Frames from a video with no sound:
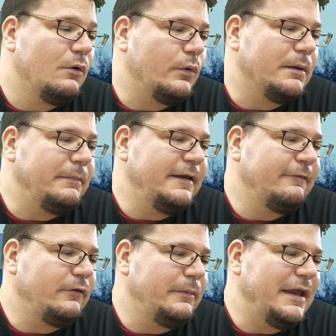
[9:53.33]
what it
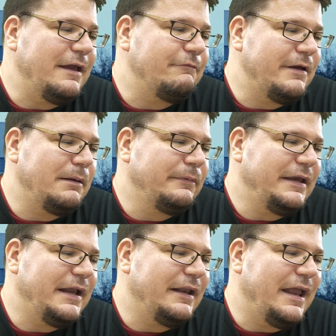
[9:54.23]
means to be a
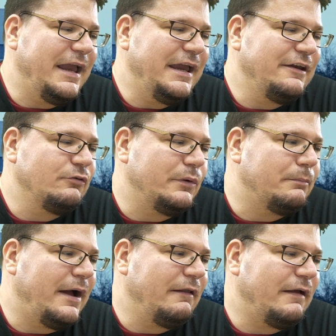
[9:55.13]
family in an age when
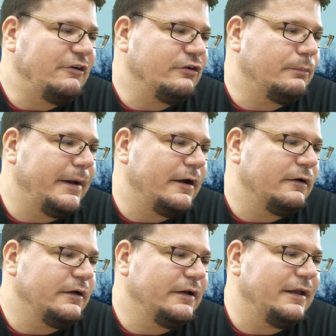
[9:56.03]
biological
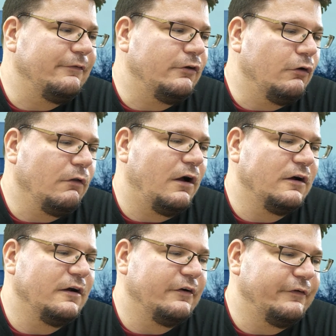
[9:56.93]
parenthood is no
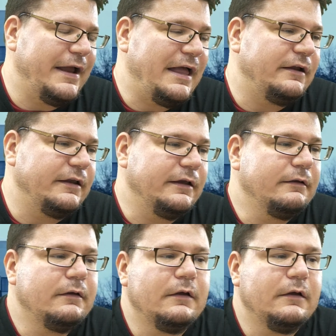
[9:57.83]
longer a reality.